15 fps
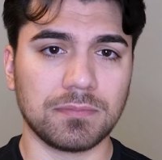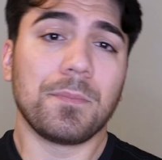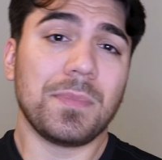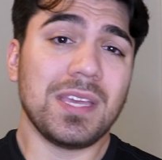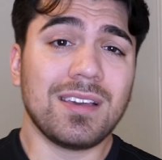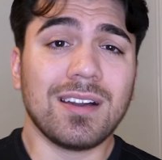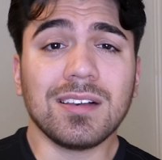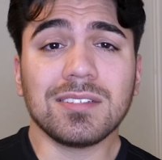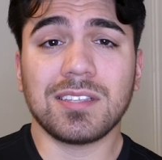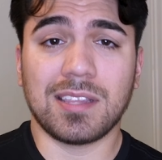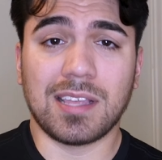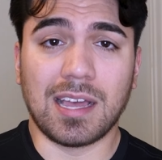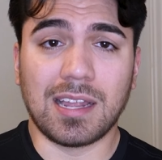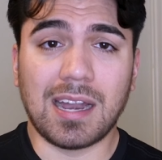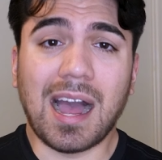Because of
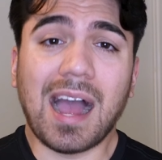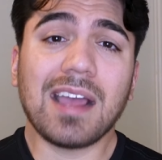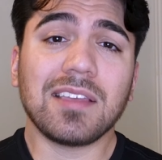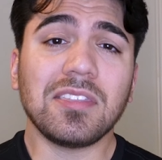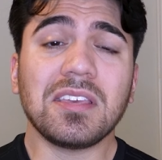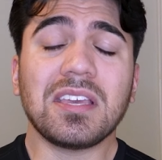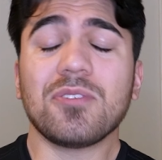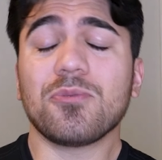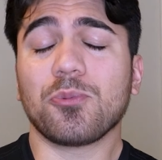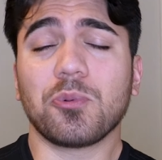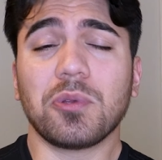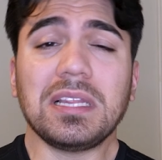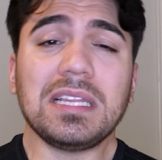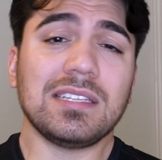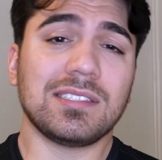that, I think it
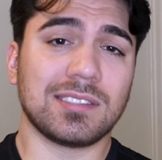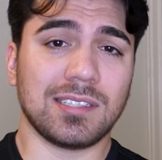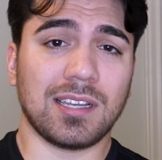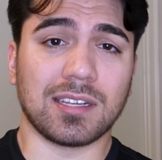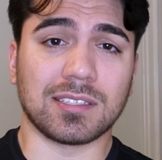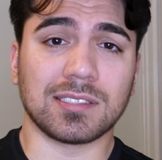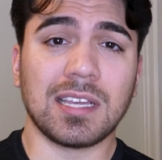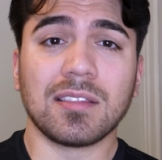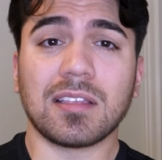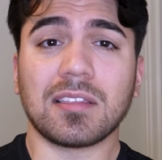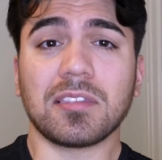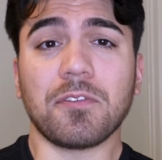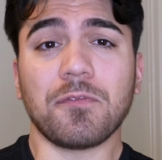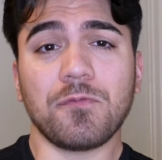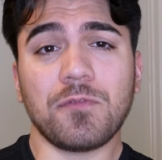really sucks that
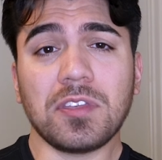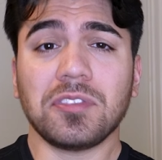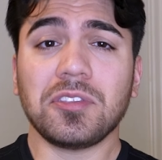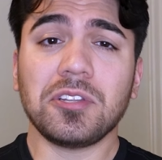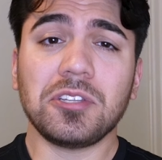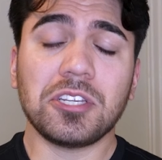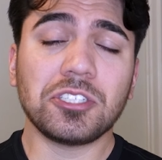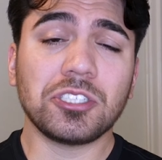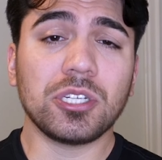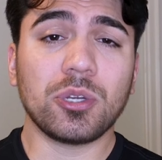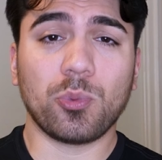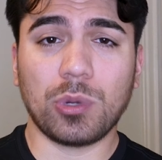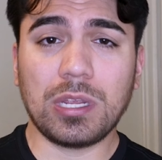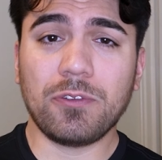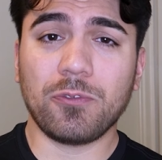the 5th edition
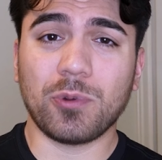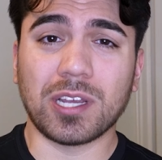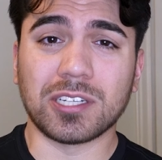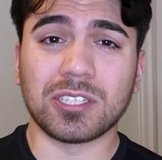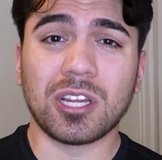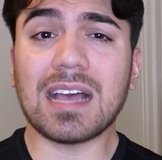refresh